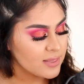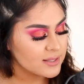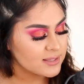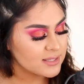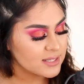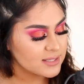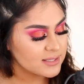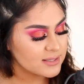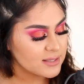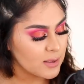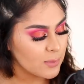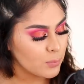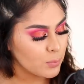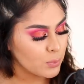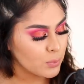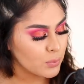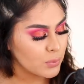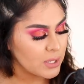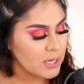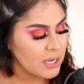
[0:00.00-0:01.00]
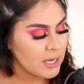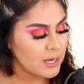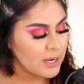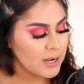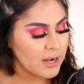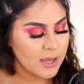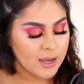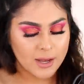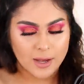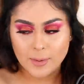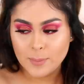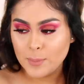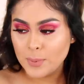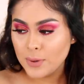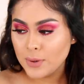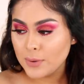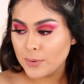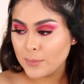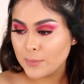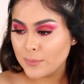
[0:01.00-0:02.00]
This is Pre-Nup.
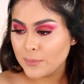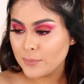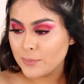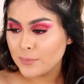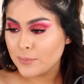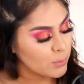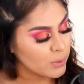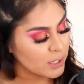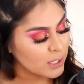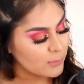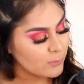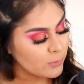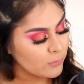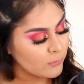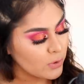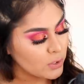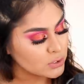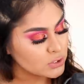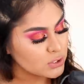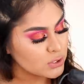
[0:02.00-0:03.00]
We're gonna move on